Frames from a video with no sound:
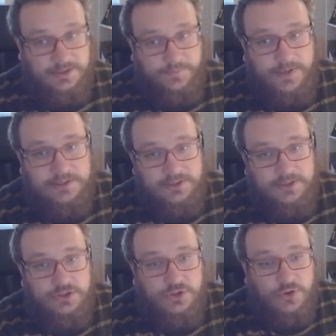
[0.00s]

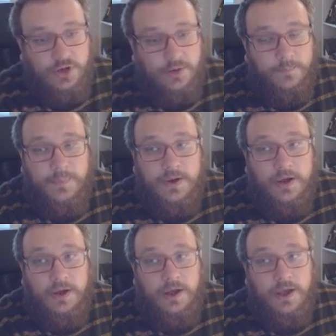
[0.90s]
message. You can
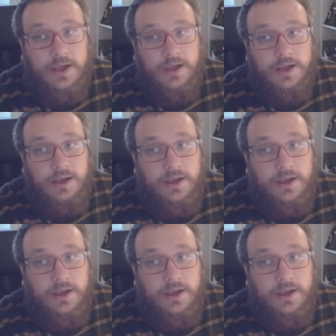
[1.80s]
apply...